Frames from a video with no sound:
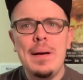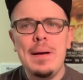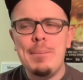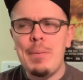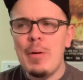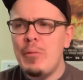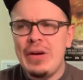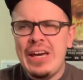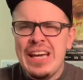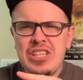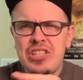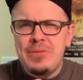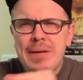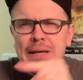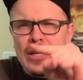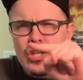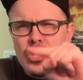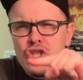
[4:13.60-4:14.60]
But we can't just
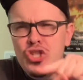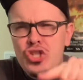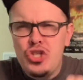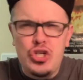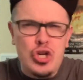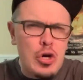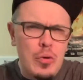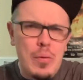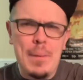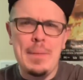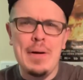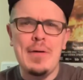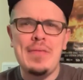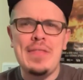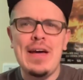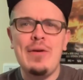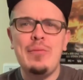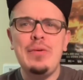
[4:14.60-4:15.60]
make a show
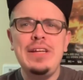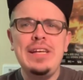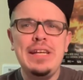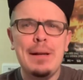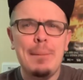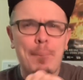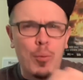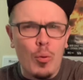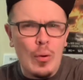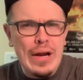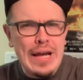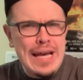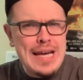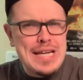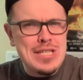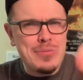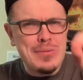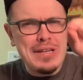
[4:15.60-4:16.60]
about that. We need a
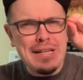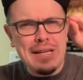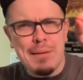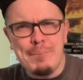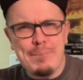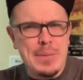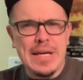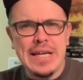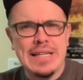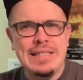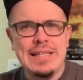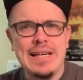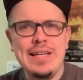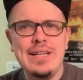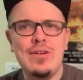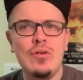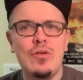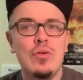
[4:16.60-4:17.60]
brand. We need a big
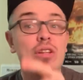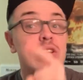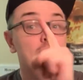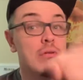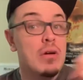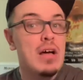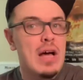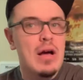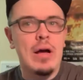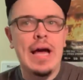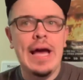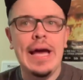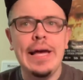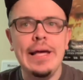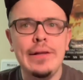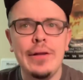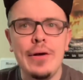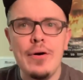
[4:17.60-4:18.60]
title.
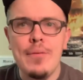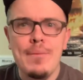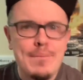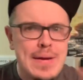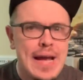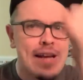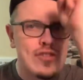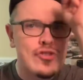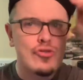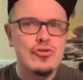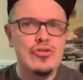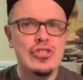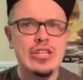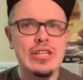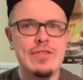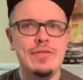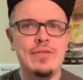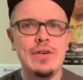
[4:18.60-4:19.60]
Halo, Master
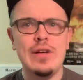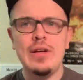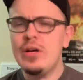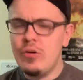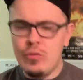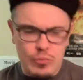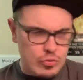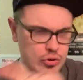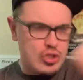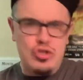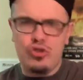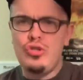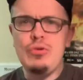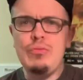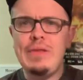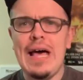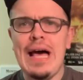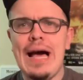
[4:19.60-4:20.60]
Chief. We'll just
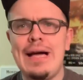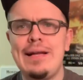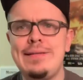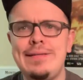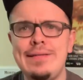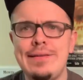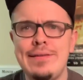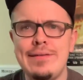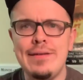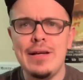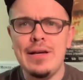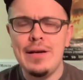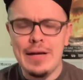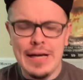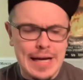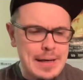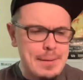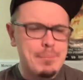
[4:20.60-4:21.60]
do that and
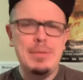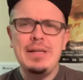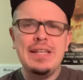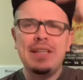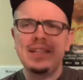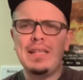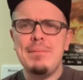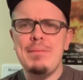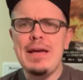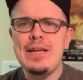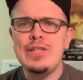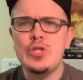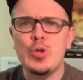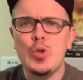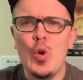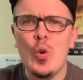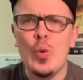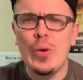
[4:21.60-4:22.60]
kind of be like the
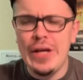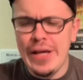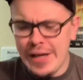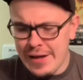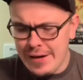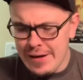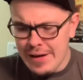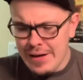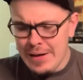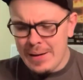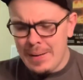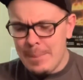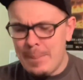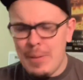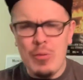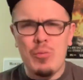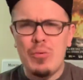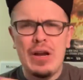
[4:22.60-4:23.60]
Mandalorian,
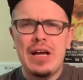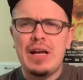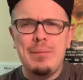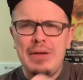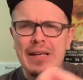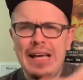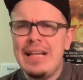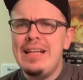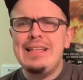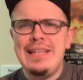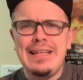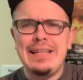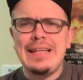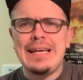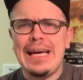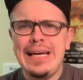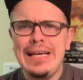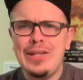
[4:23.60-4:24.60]
but we're not gonna be anything
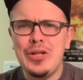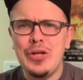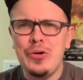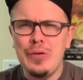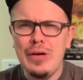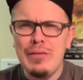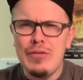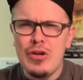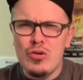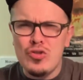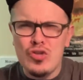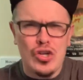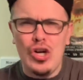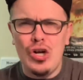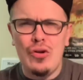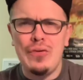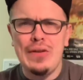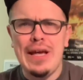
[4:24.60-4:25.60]
like Halo, even though it's
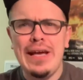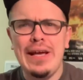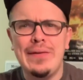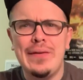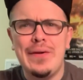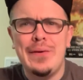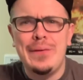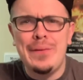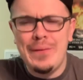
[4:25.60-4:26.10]
called Halo.